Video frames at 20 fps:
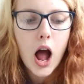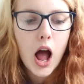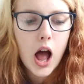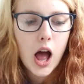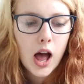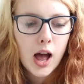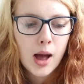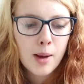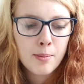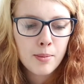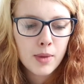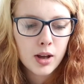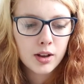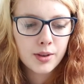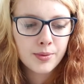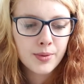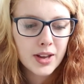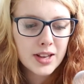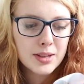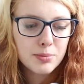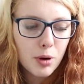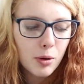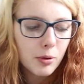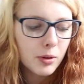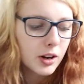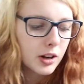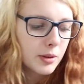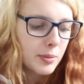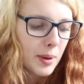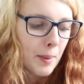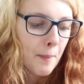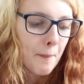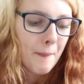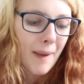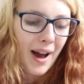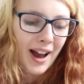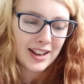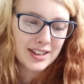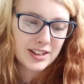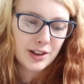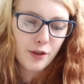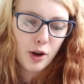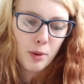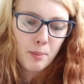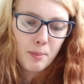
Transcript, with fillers: It's probably going to be massive